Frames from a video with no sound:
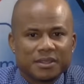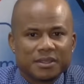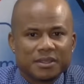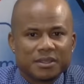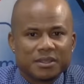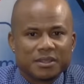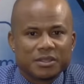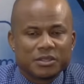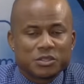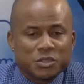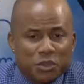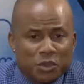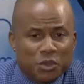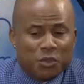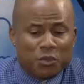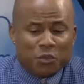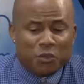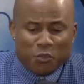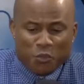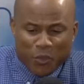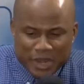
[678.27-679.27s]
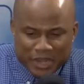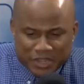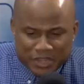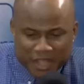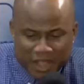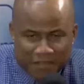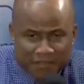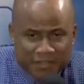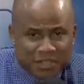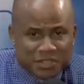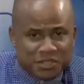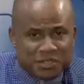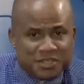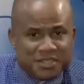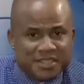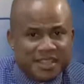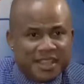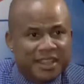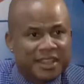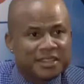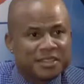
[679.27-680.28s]
So when you have a
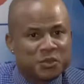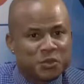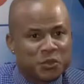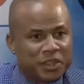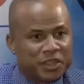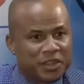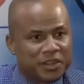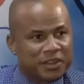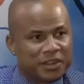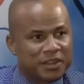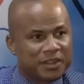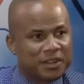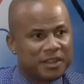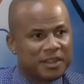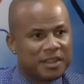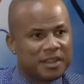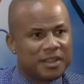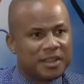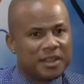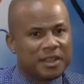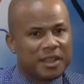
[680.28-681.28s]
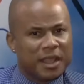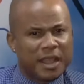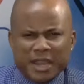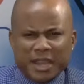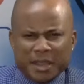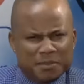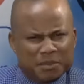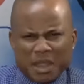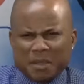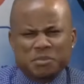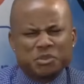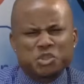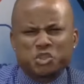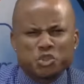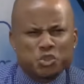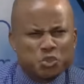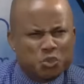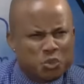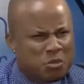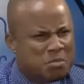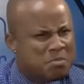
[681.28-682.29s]
society where, and I'm
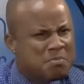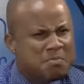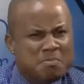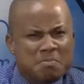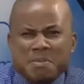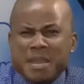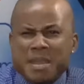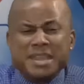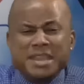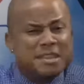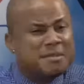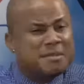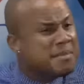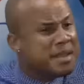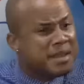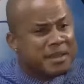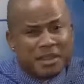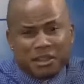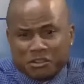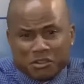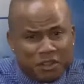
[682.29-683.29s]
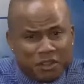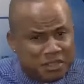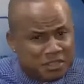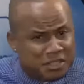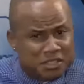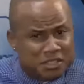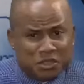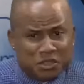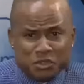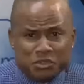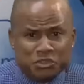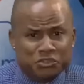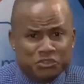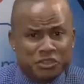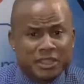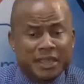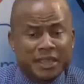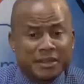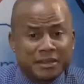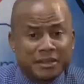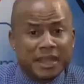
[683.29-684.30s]
sure many men across this country
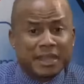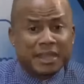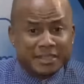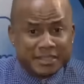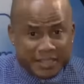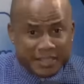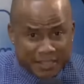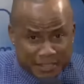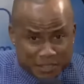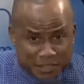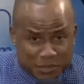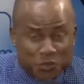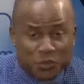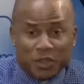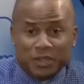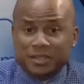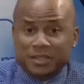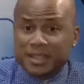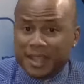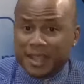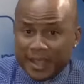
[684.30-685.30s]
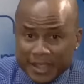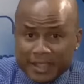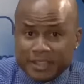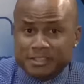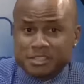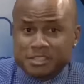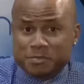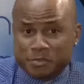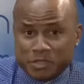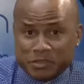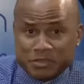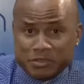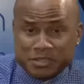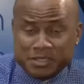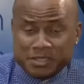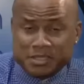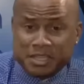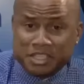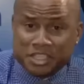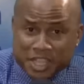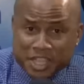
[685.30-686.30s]
can attest to what I experienced
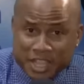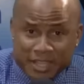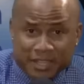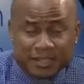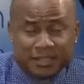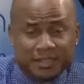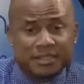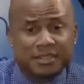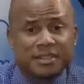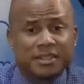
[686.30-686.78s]
as a child.